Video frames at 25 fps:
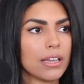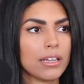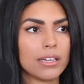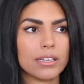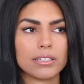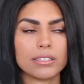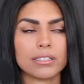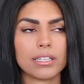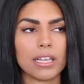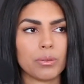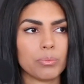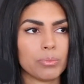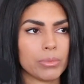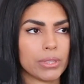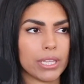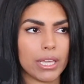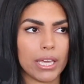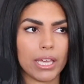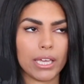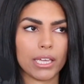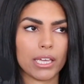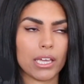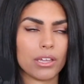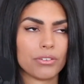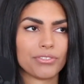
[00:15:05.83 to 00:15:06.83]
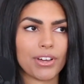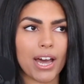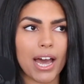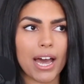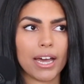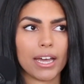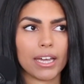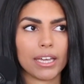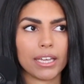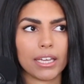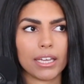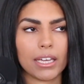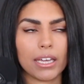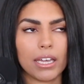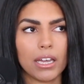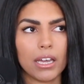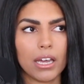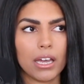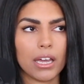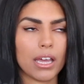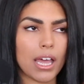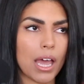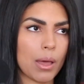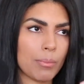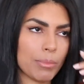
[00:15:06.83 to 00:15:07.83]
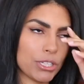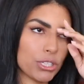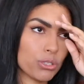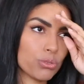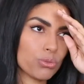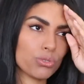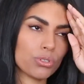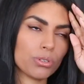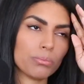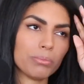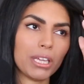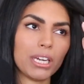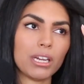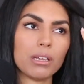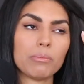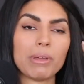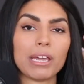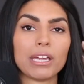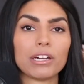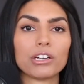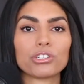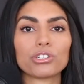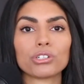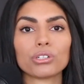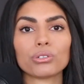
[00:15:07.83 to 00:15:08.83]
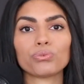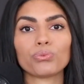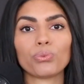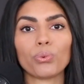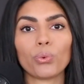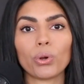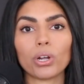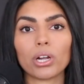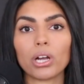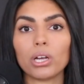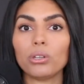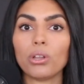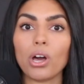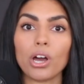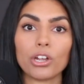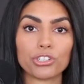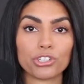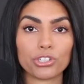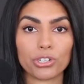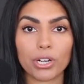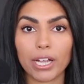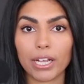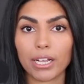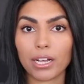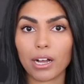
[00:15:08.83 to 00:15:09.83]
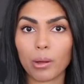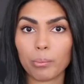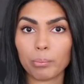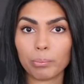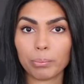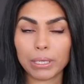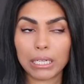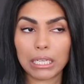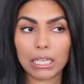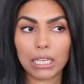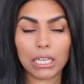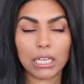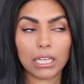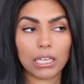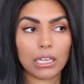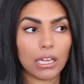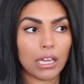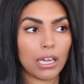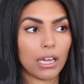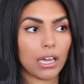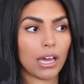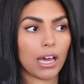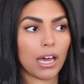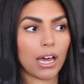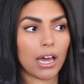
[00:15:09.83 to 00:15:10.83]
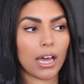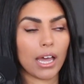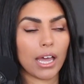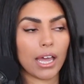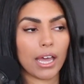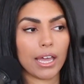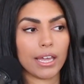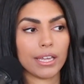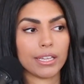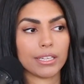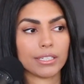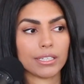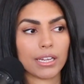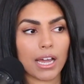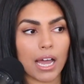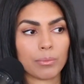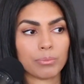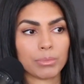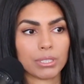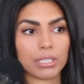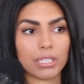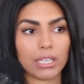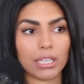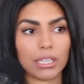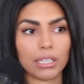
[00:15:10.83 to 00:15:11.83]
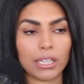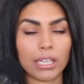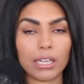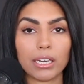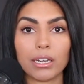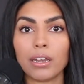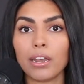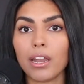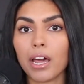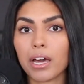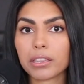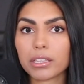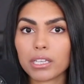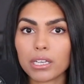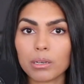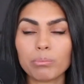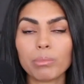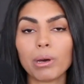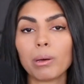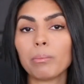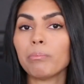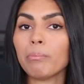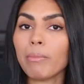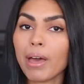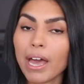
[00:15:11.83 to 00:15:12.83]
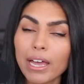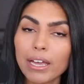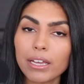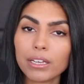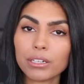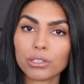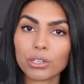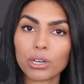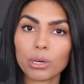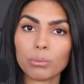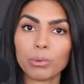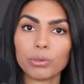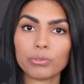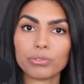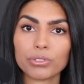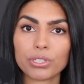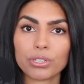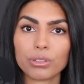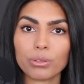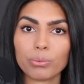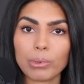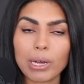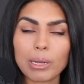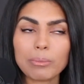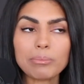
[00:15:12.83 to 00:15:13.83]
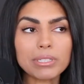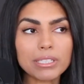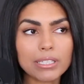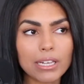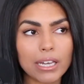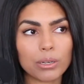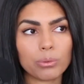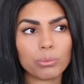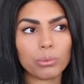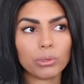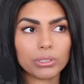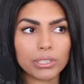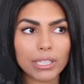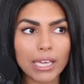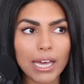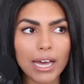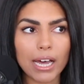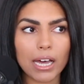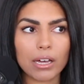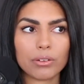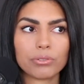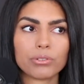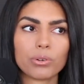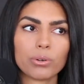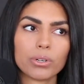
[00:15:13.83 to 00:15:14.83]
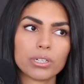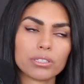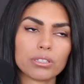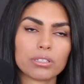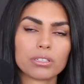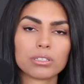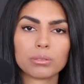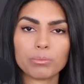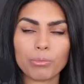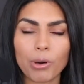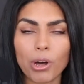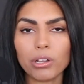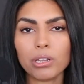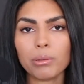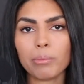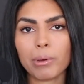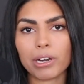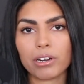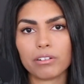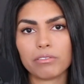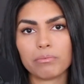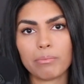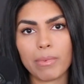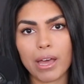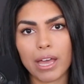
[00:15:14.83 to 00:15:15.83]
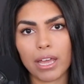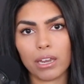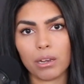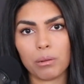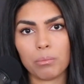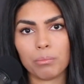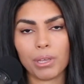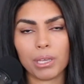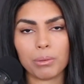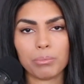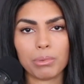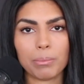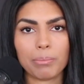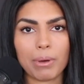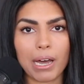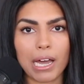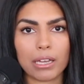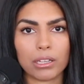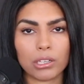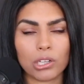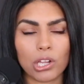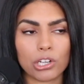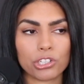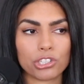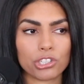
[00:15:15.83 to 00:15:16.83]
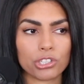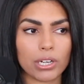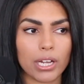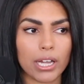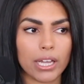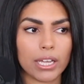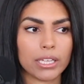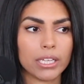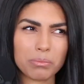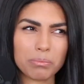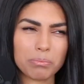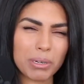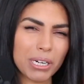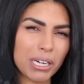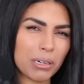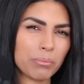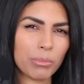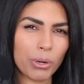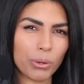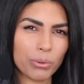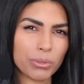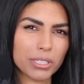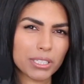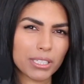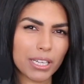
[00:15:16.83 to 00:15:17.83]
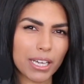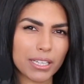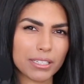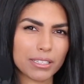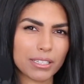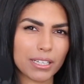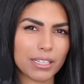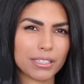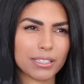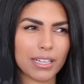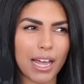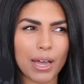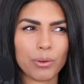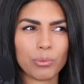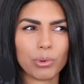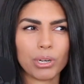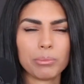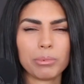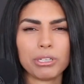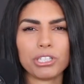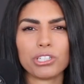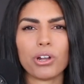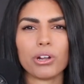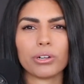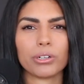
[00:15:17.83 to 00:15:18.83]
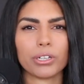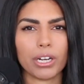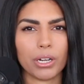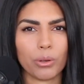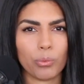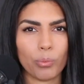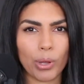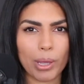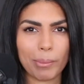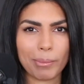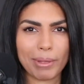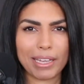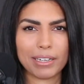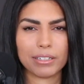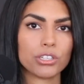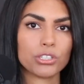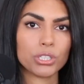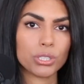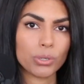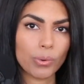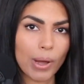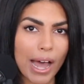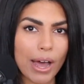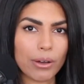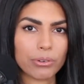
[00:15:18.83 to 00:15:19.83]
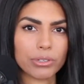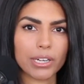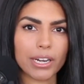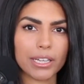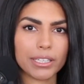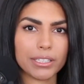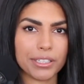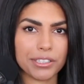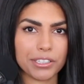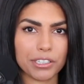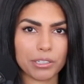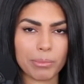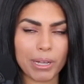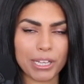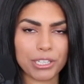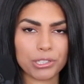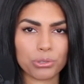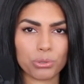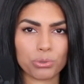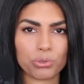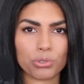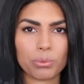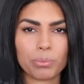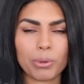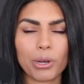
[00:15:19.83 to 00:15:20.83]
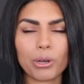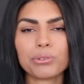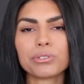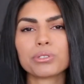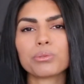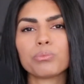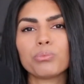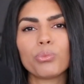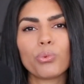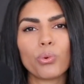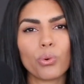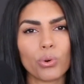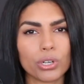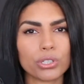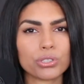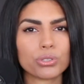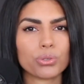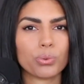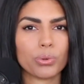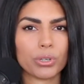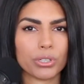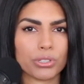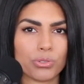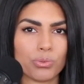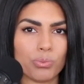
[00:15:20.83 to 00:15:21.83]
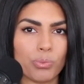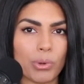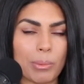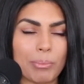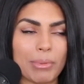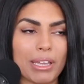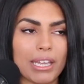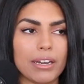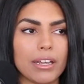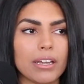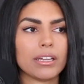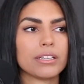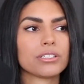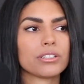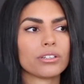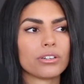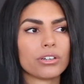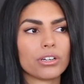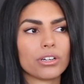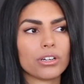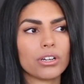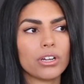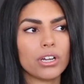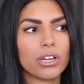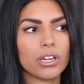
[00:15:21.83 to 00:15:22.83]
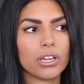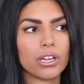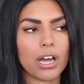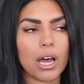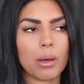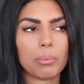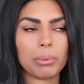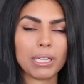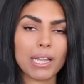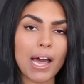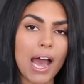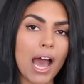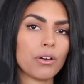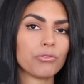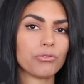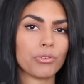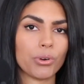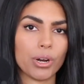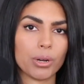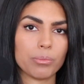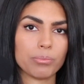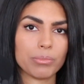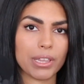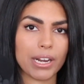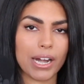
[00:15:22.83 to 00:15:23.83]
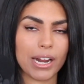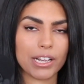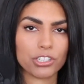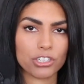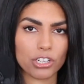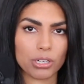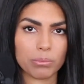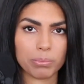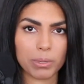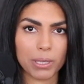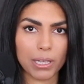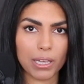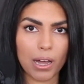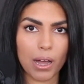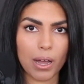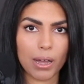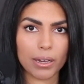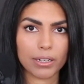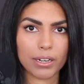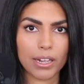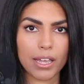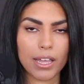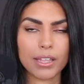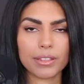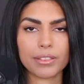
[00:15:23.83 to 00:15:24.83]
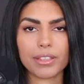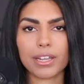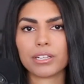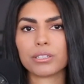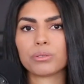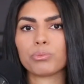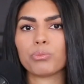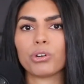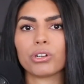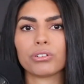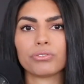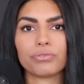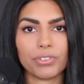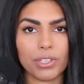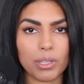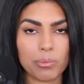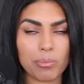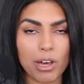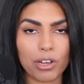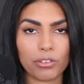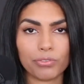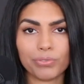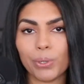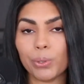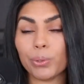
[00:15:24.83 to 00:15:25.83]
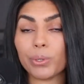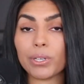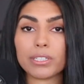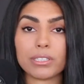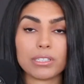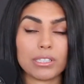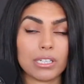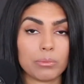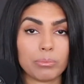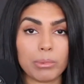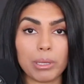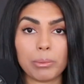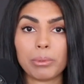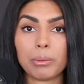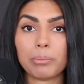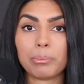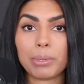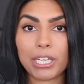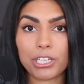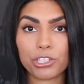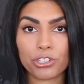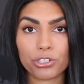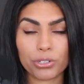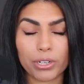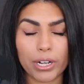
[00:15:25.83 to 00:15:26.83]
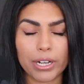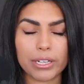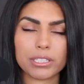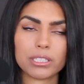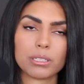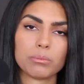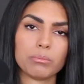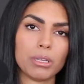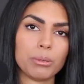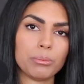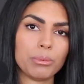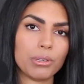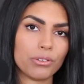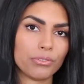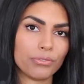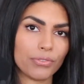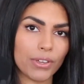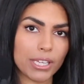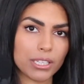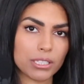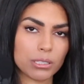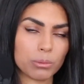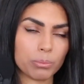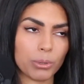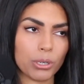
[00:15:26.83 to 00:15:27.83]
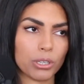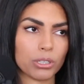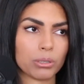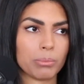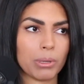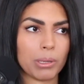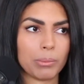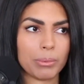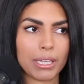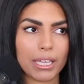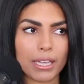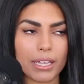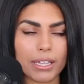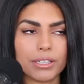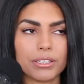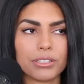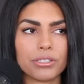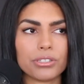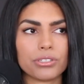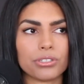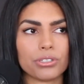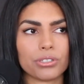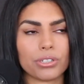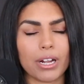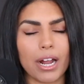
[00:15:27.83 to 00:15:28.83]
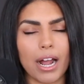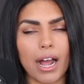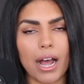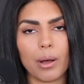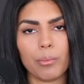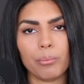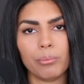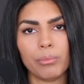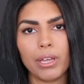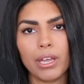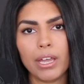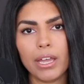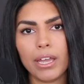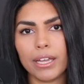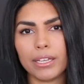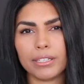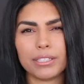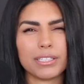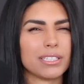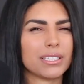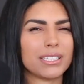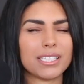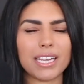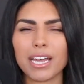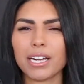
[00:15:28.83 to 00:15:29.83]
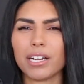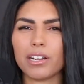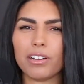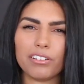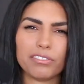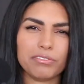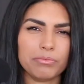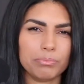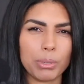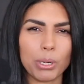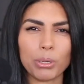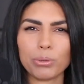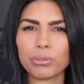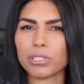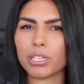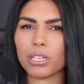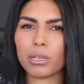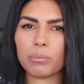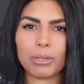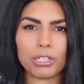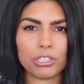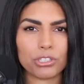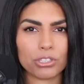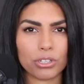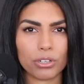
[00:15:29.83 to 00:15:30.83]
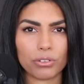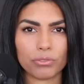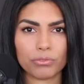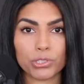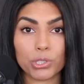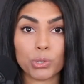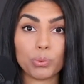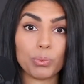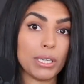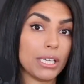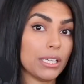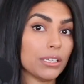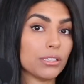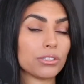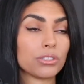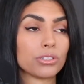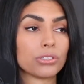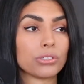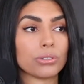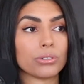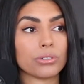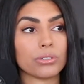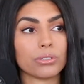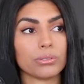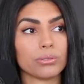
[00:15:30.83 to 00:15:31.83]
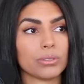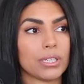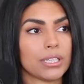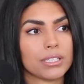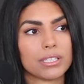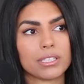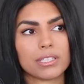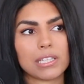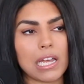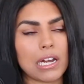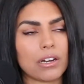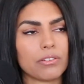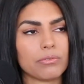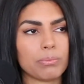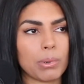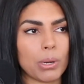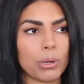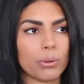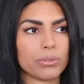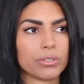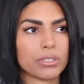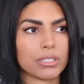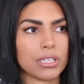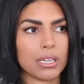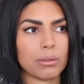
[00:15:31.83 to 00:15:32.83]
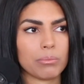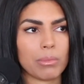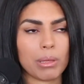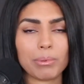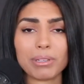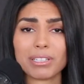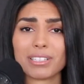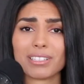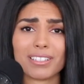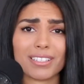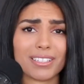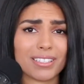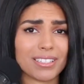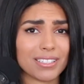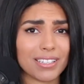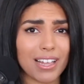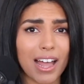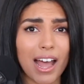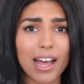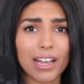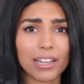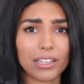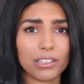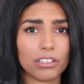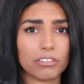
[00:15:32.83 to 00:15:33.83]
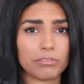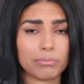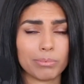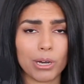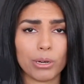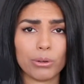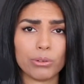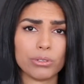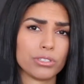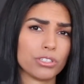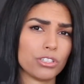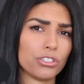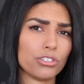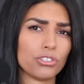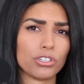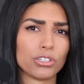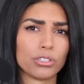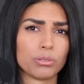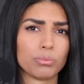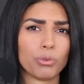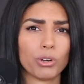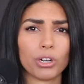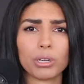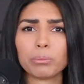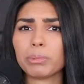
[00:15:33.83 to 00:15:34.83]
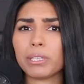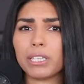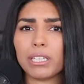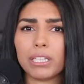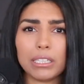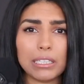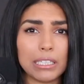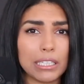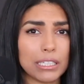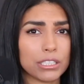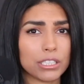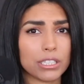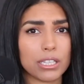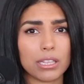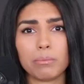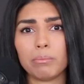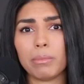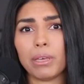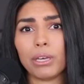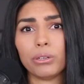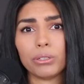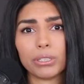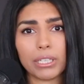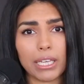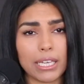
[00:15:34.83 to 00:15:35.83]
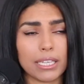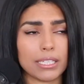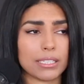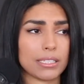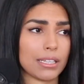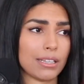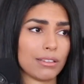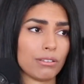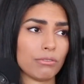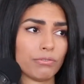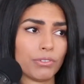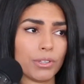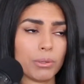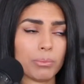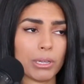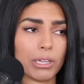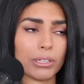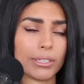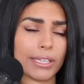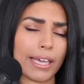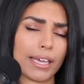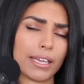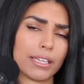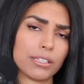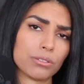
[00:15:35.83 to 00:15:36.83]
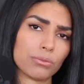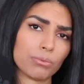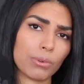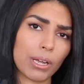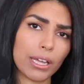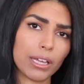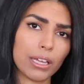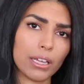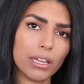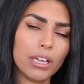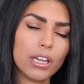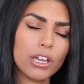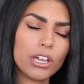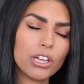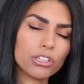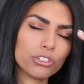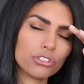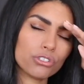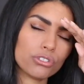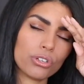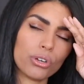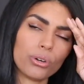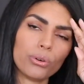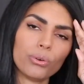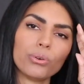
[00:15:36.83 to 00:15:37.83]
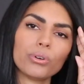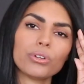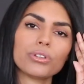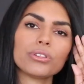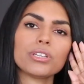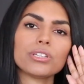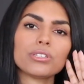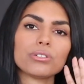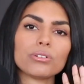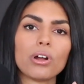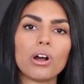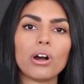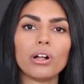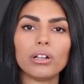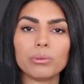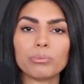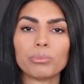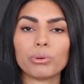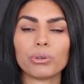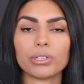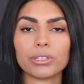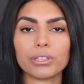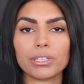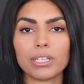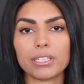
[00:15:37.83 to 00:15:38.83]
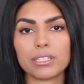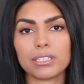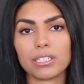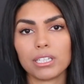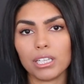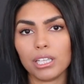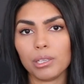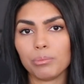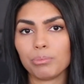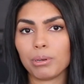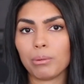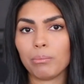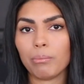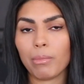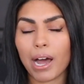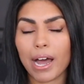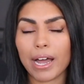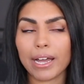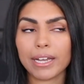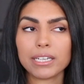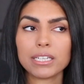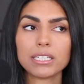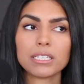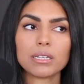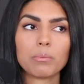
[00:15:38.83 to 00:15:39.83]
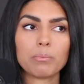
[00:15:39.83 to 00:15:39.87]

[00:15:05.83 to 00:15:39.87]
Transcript: Same thing if I am a social media manager for a lingerie company, and I'm seeing like nothing but men come over to the website. Well, yeah, of course, a small amount of men may be buying lingerie, but in most cases, I want to be targeting women. So how can I gear my social posts more towards women? Is there a platform that I should be on that is more female focused, like maybe Pinterest, maybe Facebook, maybe Instagram, instead of posting a bunch of tweets, or instead of posting, maybe it's the style of posts is just more appealing to the male gaze than the female gaze, right? So these are all important things to keep in mind.